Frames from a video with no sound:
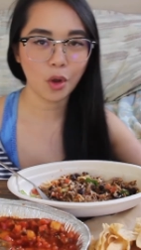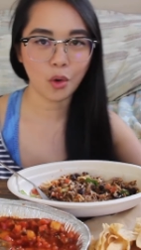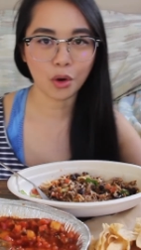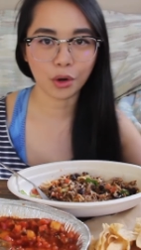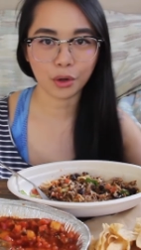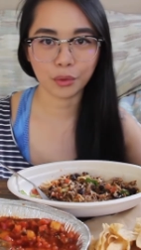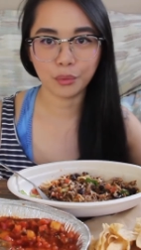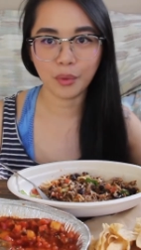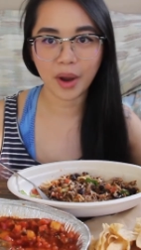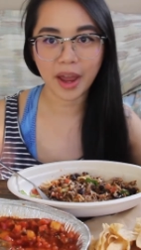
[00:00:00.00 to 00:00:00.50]

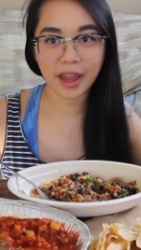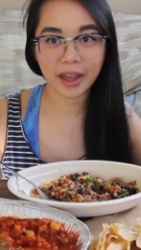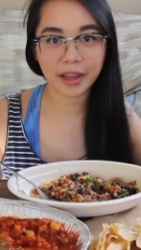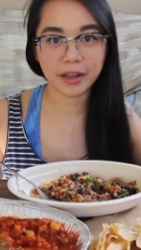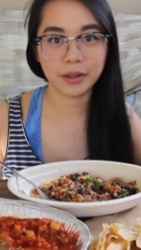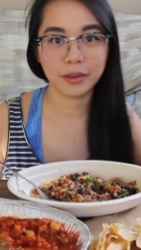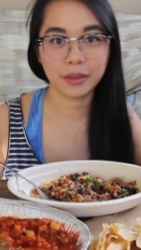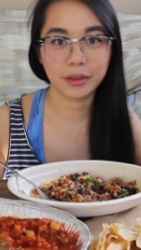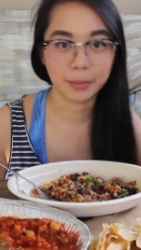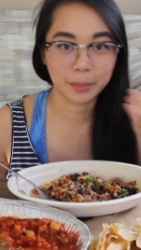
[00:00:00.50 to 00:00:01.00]
or
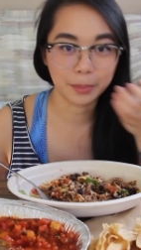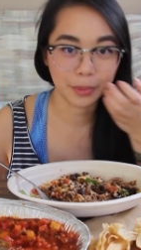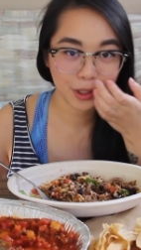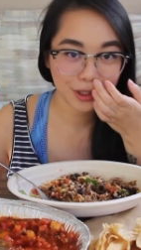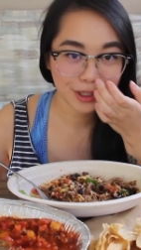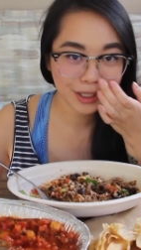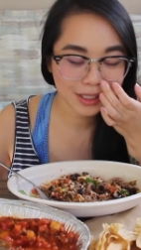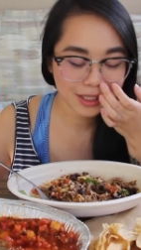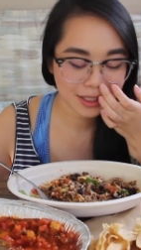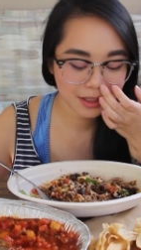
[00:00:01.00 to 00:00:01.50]
read the
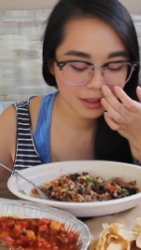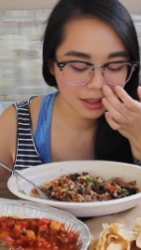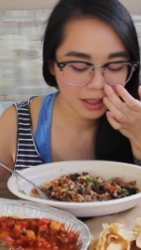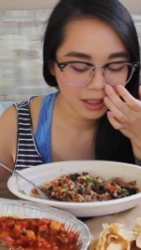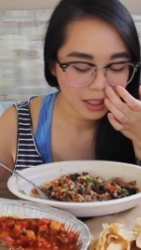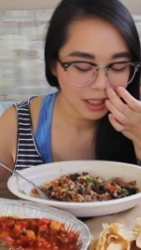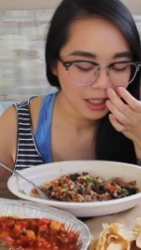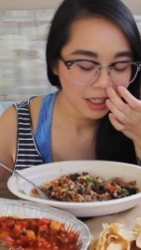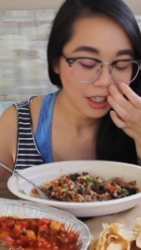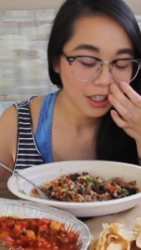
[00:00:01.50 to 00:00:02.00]
books,
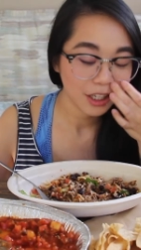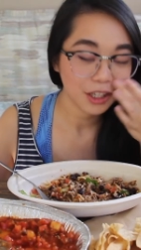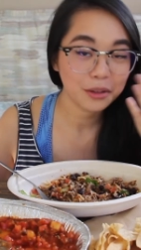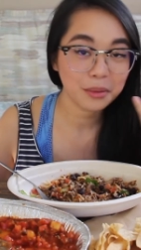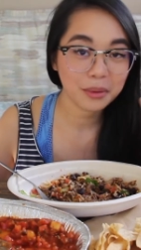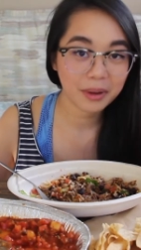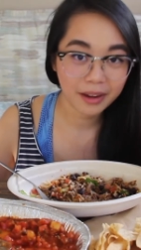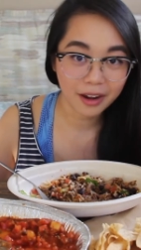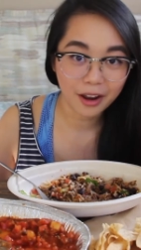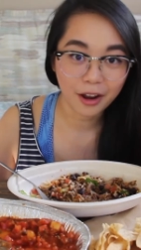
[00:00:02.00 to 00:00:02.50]

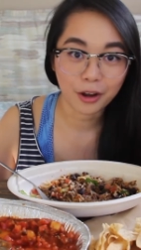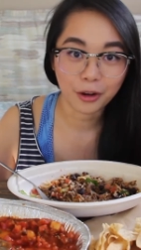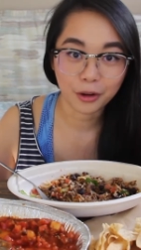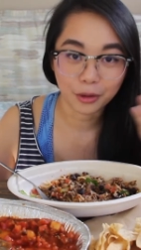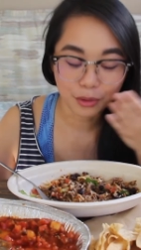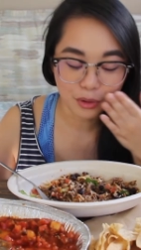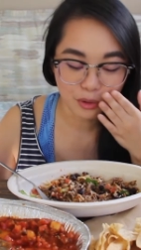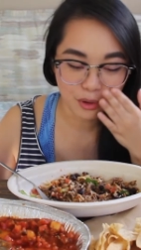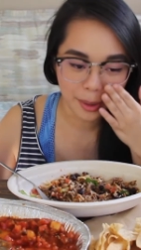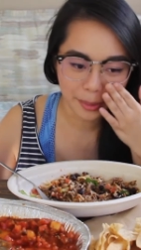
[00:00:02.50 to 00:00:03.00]
you would
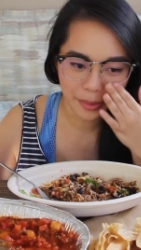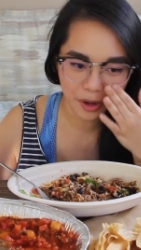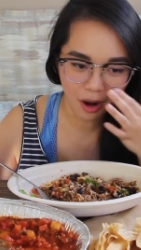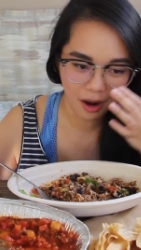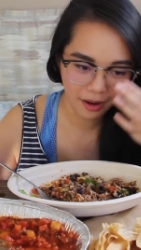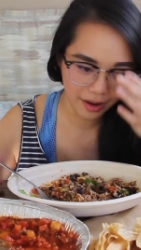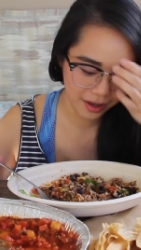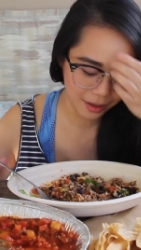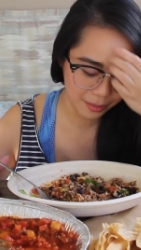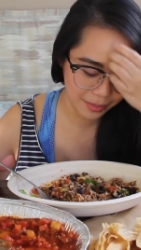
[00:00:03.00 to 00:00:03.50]
know who I'm
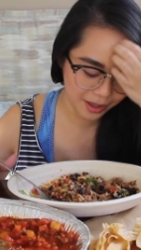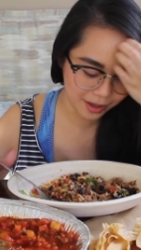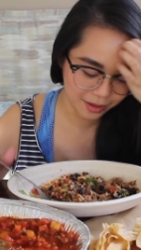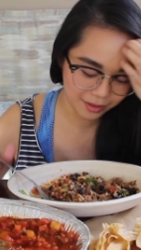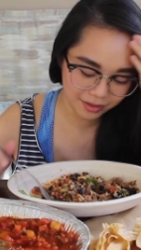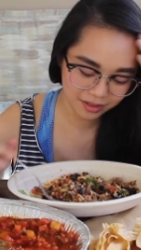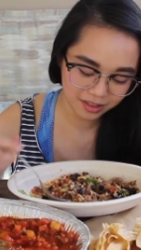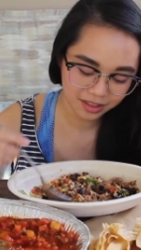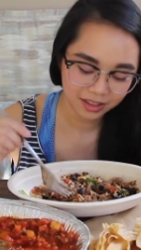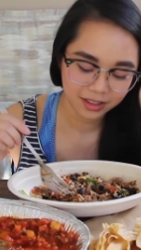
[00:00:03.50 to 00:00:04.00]
talking
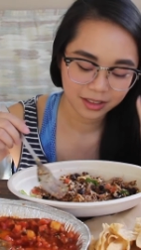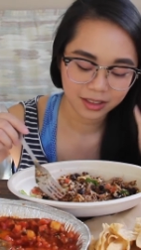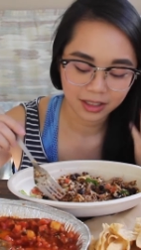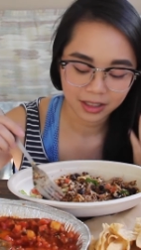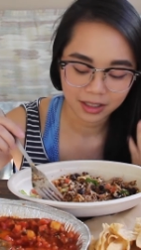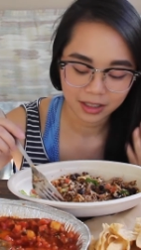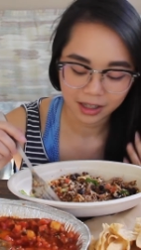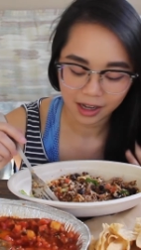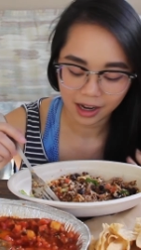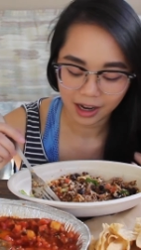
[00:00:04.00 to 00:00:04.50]
about.
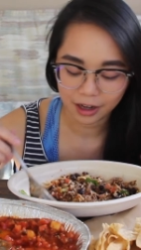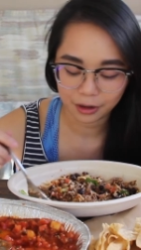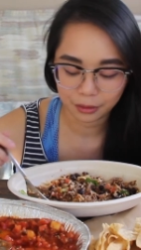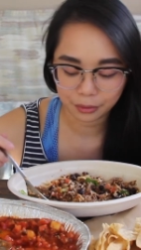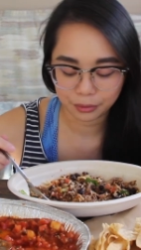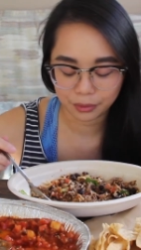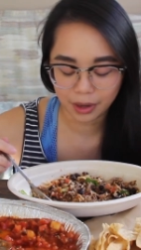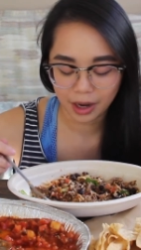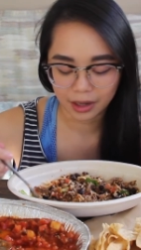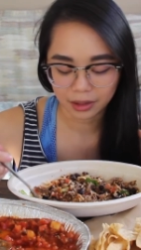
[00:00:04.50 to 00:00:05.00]
I
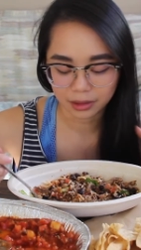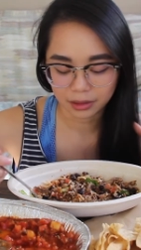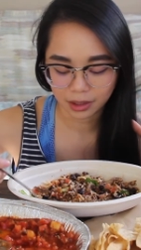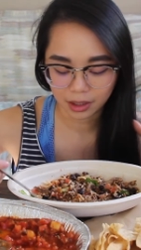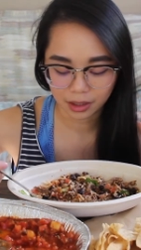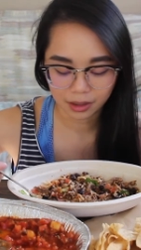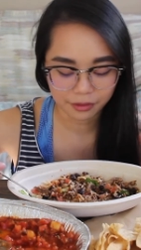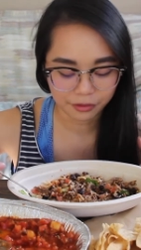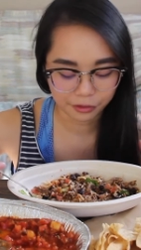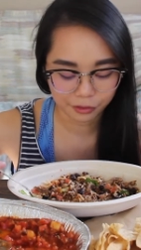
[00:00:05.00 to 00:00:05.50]
I
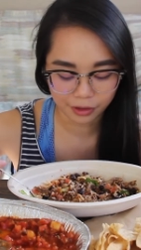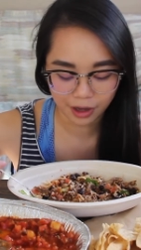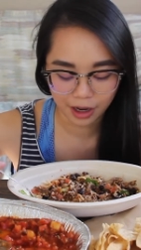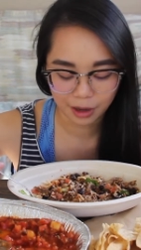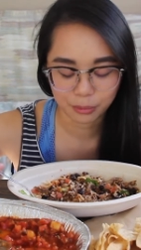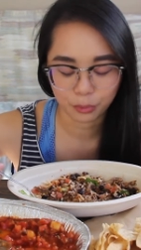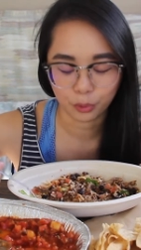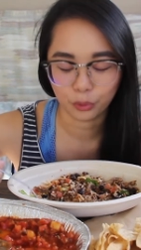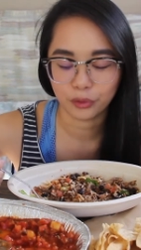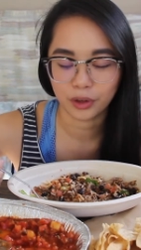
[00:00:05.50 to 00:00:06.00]
love
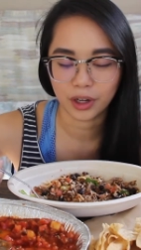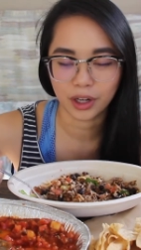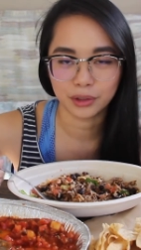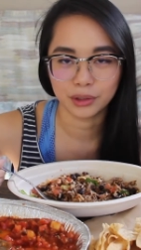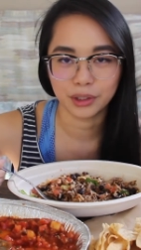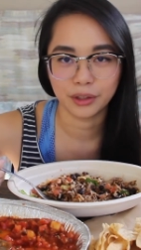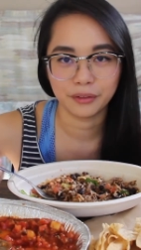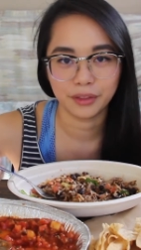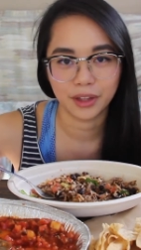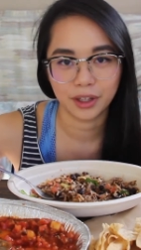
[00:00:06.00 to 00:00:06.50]
that movie. I
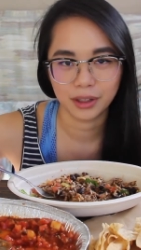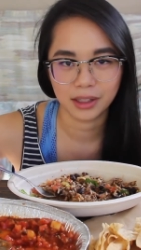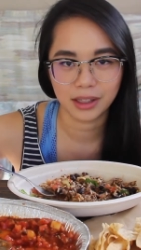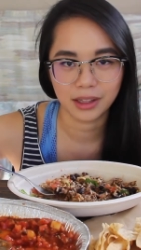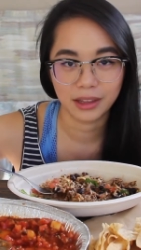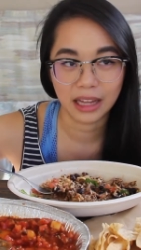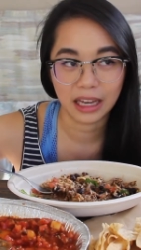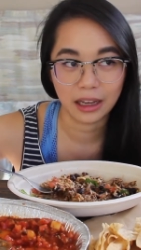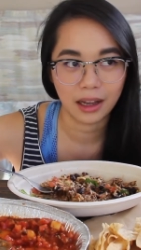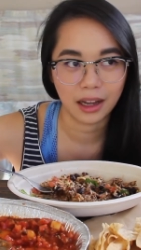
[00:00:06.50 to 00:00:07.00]
love that
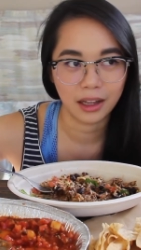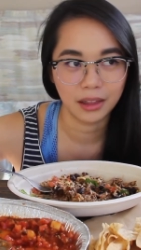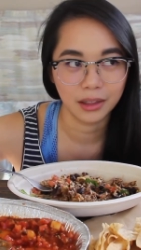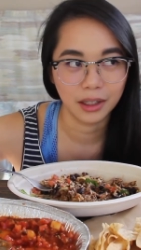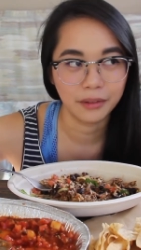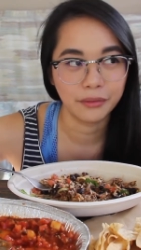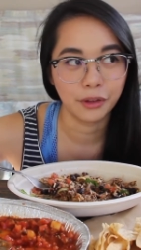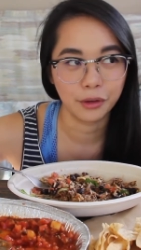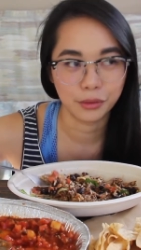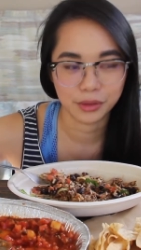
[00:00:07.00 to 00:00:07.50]
I
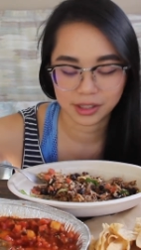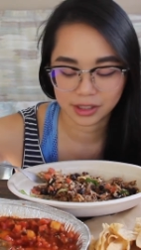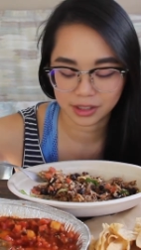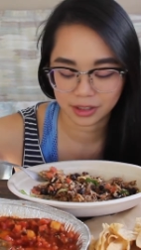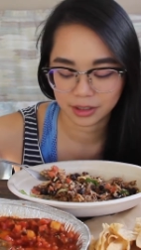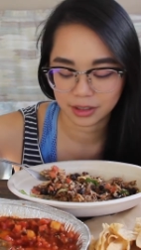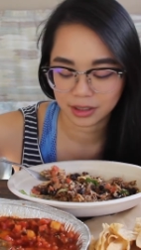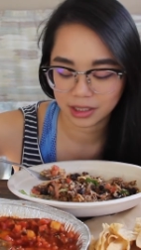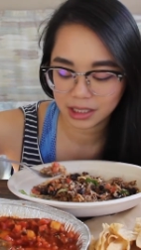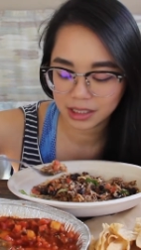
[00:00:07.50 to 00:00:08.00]
love those
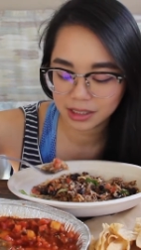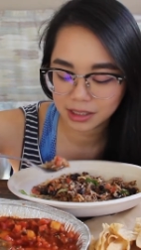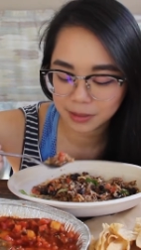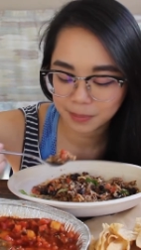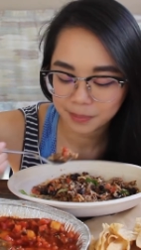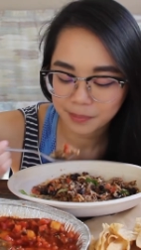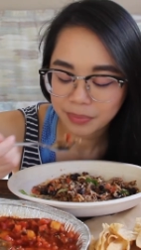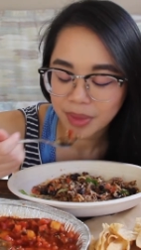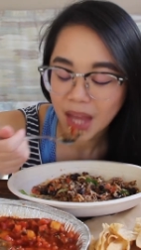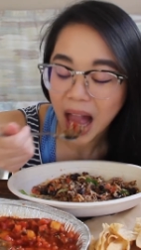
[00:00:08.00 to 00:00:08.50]
series.